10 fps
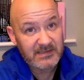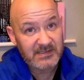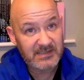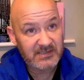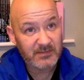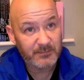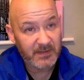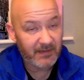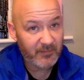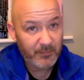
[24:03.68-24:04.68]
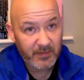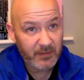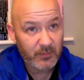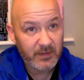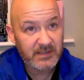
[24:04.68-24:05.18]
system and everybody
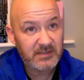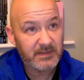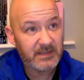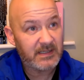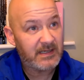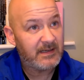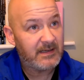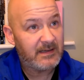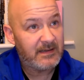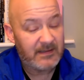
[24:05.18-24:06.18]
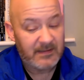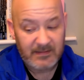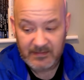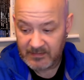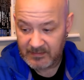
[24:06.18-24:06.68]
wanting to be
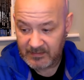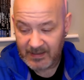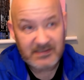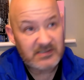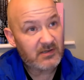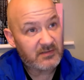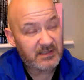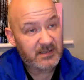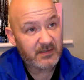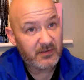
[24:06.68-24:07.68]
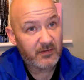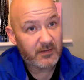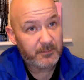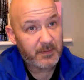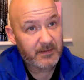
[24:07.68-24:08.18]
exotic and
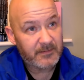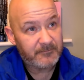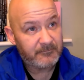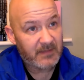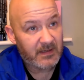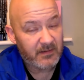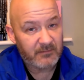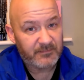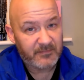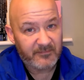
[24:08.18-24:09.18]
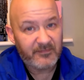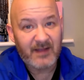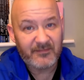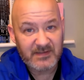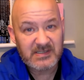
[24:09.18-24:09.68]
European, you know,
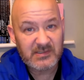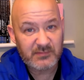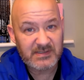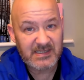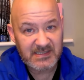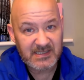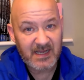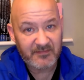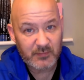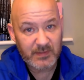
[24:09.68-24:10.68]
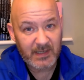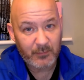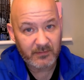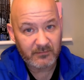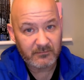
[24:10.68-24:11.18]
5 and 6 were centre-halves when I was
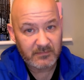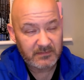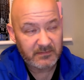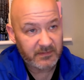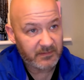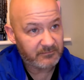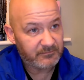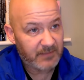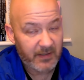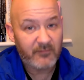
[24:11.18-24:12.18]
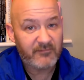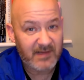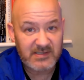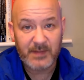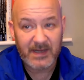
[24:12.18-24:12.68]
young, you know. And our
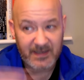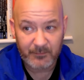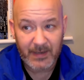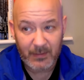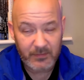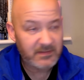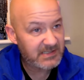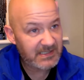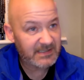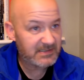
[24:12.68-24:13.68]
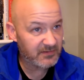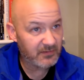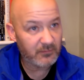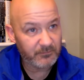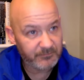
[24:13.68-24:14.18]
friends Beckenbauer, 6 and
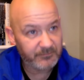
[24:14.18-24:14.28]
all.